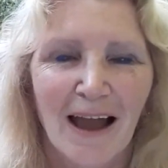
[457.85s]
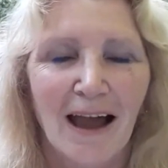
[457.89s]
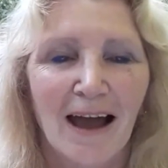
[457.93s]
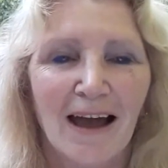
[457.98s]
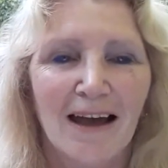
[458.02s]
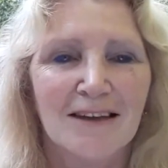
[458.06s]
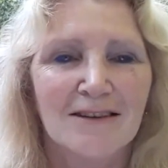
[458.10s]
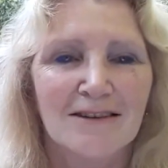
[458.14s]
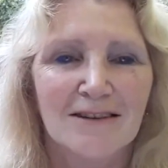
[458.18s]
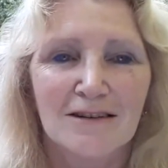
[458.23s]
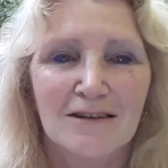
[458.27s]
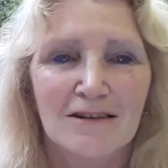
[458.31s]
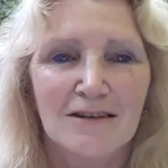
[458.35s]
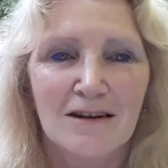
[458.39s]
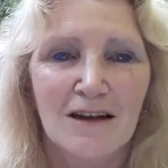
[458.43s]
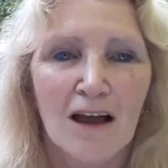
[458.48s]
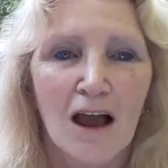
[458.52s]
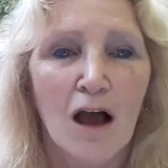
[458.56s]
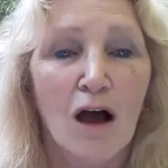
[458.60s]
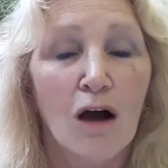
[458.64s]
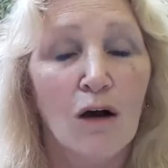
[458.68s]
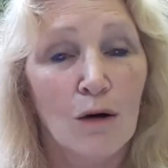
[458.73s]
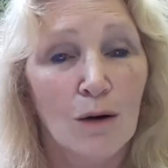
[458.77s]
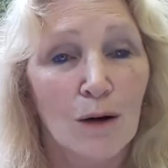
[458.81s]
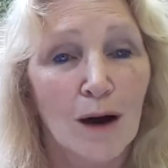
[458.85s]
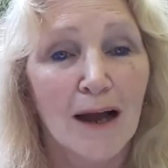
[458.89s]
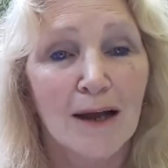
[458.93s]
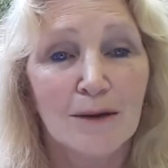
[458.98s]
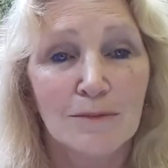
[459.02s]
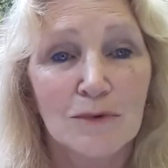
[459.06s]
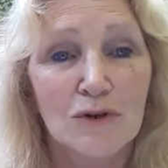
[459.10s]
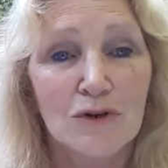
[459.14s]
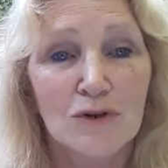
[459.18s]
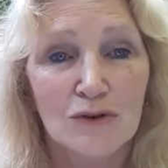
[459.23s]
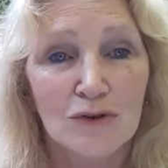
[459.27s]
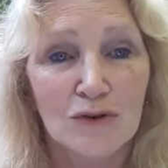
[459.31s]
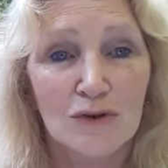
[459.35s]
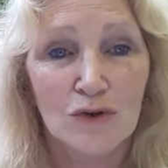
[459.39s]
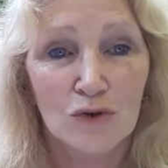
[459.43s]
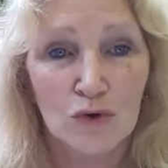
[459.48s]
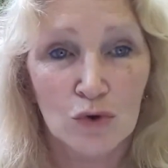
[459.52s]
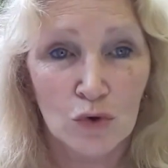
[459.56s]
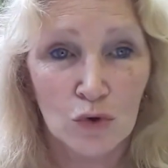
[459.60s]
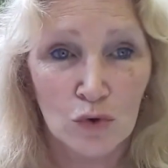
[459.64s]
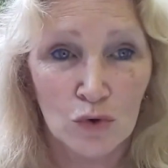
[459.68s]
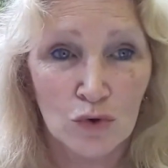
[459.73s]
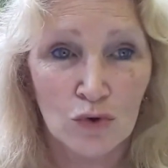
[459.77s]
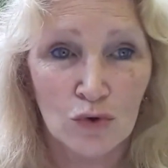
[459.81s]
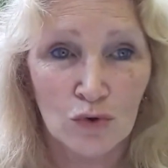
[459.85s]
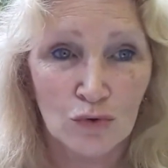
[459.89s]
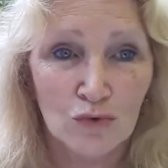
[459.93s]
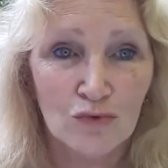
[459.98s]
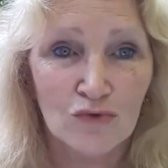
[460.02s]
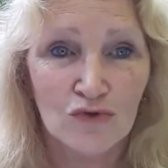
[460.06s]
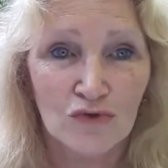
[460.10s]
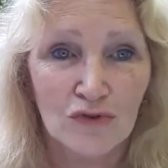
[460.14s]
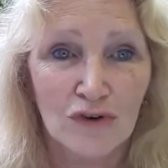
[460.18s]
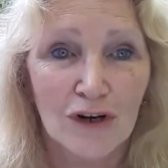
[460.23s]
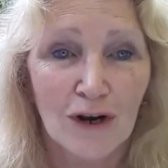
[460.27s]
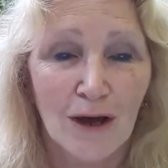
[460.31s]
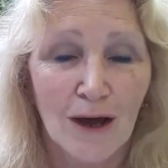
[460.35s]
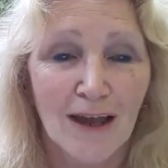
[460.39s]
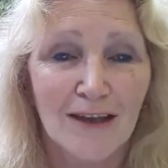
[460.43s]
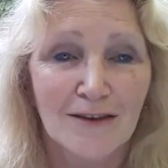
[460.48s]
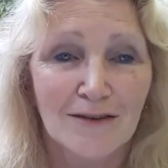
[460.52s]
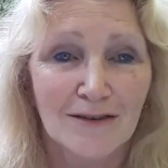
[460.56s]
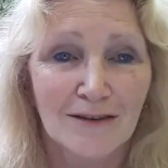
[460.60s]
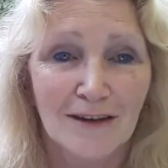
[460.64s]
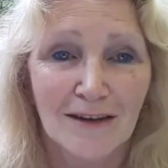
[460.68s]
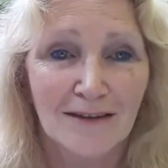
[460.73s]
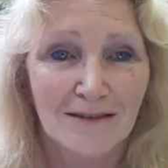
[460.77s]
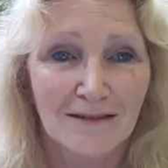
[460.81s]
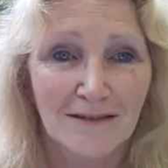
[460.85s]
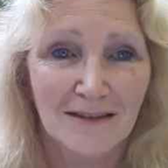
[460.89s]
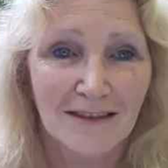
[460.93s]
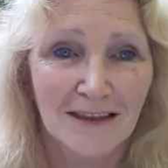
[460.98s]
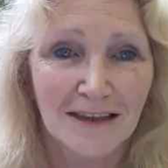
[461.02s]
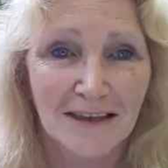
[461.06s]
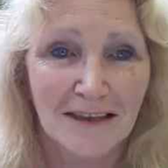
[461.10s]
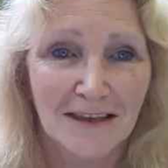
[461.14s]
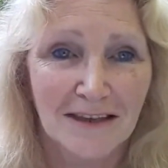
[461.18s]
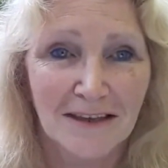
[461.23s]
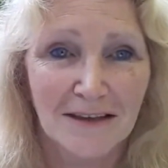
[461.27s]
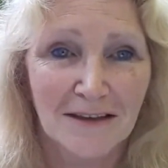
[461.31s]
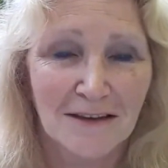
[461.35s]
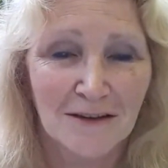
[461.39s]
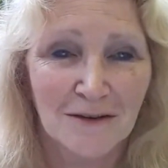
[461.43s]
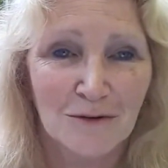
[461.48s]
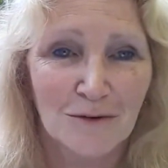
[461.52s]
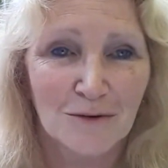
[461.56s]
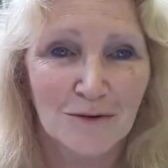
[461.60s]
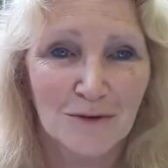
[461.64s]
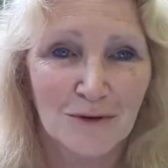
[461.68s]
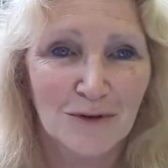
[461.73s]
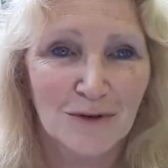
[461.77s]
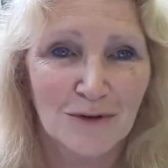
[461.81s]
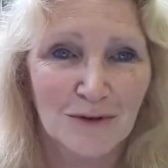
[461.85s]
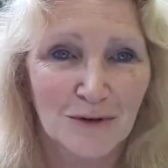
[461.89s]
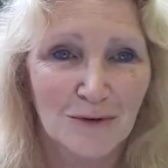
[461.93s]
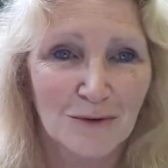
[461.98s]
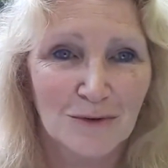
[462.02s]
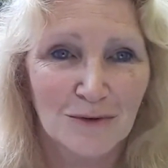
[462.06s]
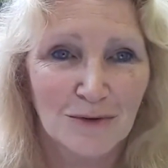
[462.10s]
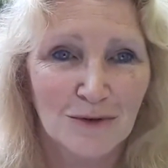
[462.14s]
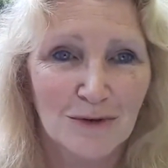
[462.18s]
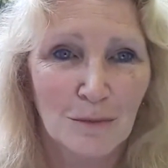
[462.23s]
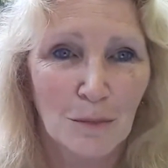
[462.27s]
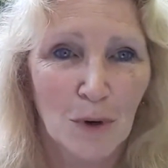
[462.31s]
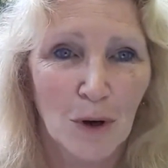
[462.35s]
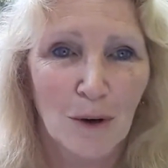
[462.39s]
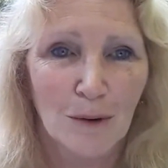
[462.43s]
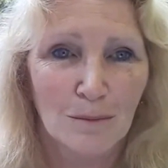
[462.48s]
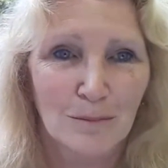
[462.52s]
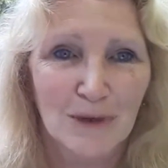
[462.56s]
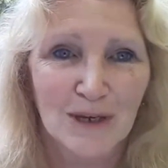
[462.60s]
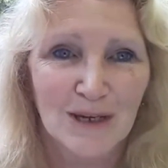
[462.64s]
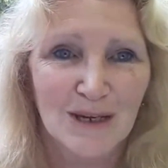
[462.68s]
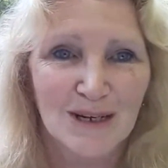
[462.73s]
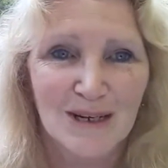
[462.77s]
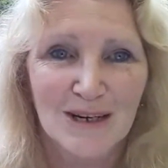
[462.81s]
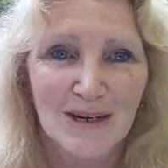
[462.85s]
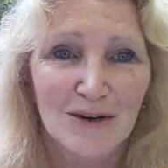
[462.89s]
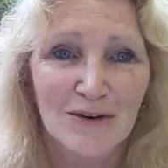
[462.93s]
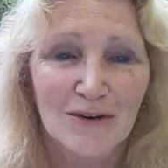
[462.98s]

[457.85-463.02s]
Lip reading: I said, "Oh, I'm just neutralizing your smart meter."